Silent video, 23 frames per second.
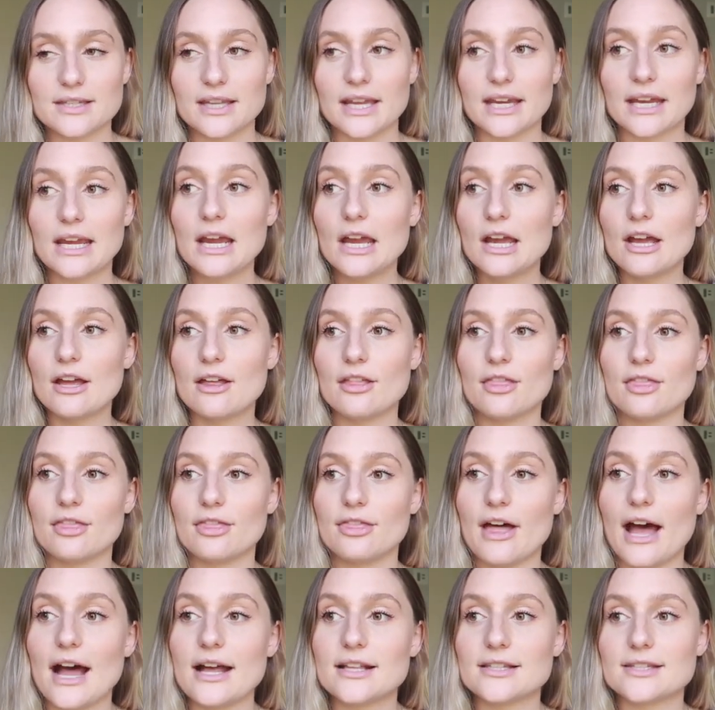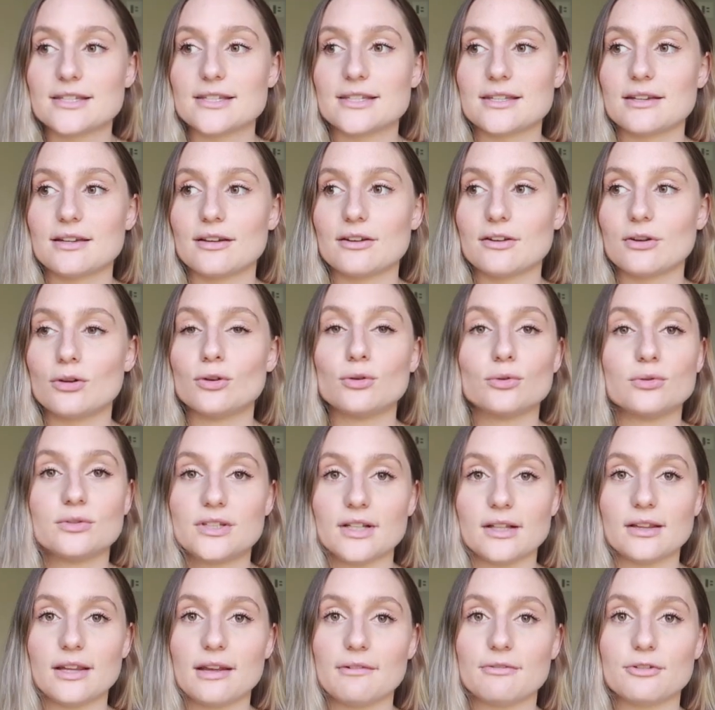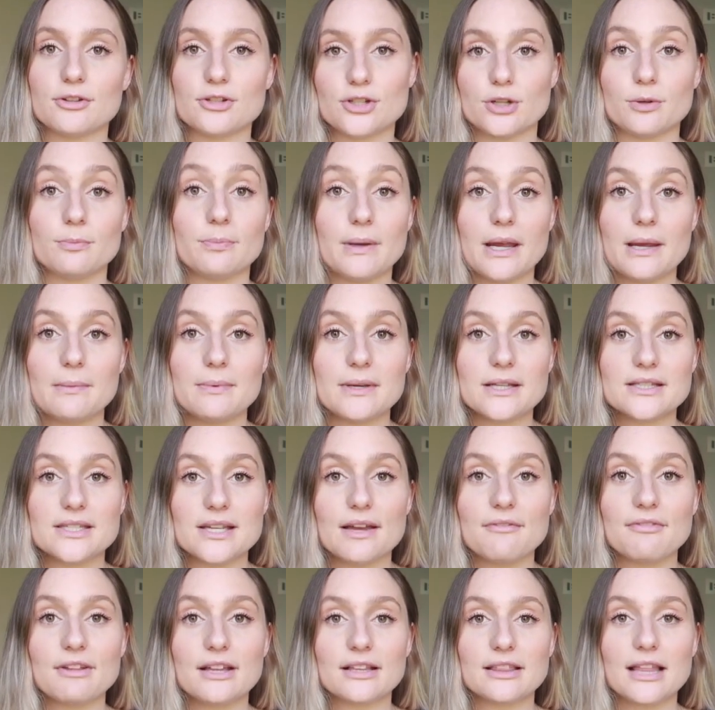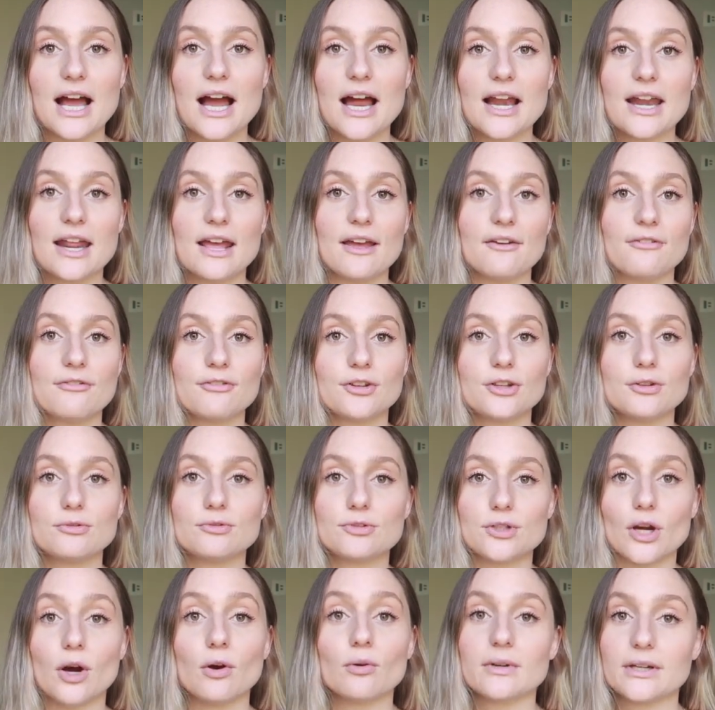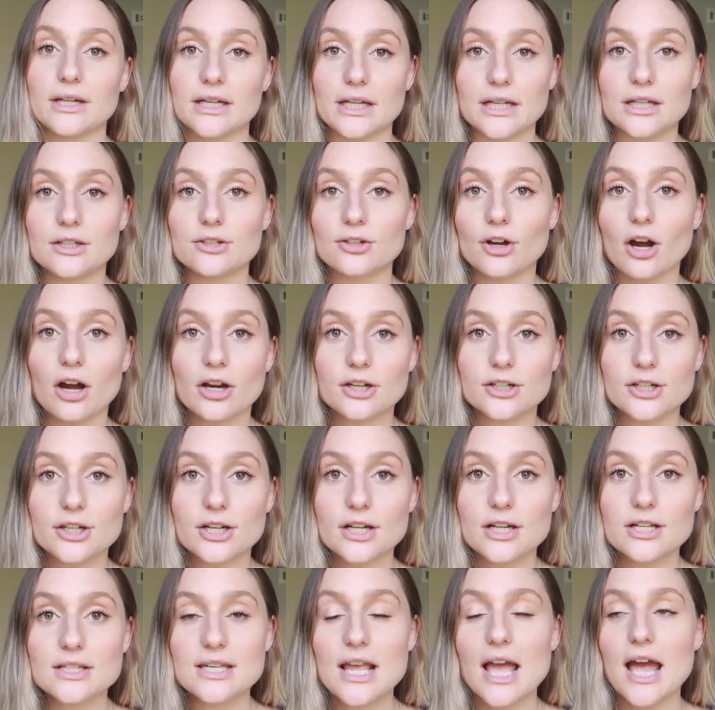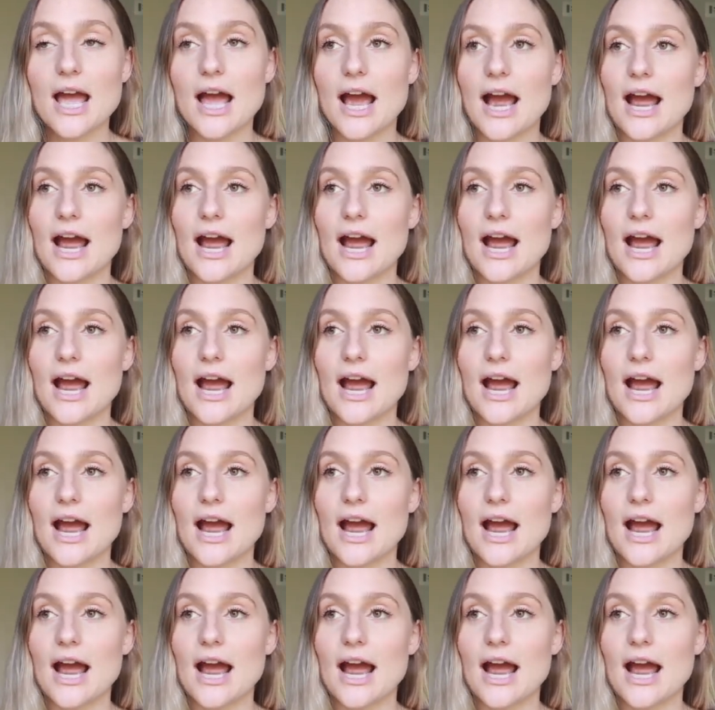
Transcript: Like that's who delivers your baby and stuff like that if you don't need doctors,